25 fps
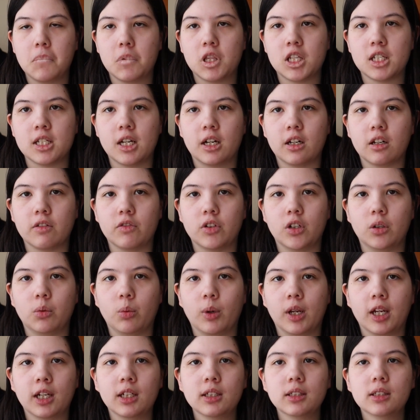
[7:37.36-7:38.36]
Sound of Her
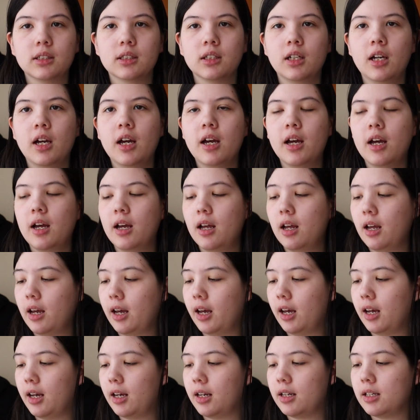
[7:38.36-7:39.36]
Wings,
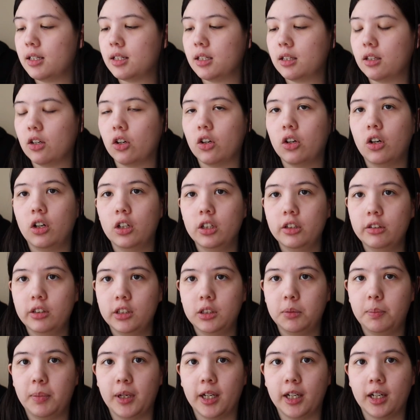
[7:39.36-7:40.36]
and the collar
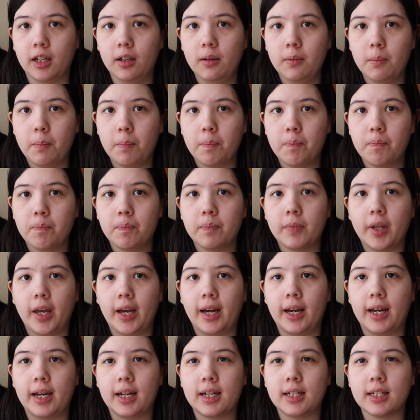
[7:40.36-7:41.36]
is bigger,
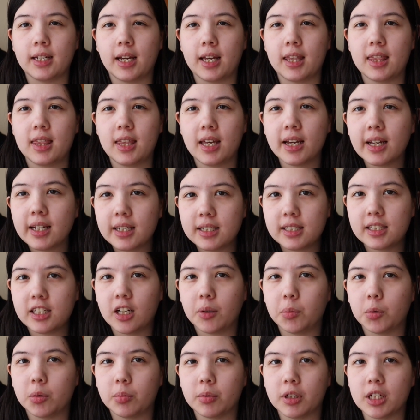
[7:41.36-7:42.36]
and I think it's
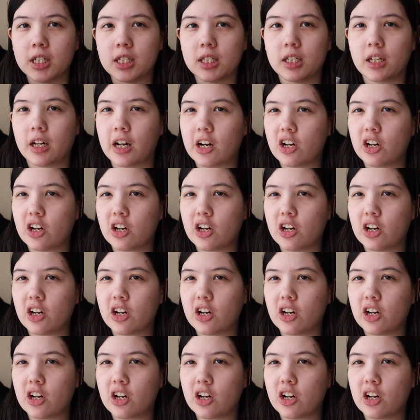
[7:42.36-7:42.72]
double-breasted.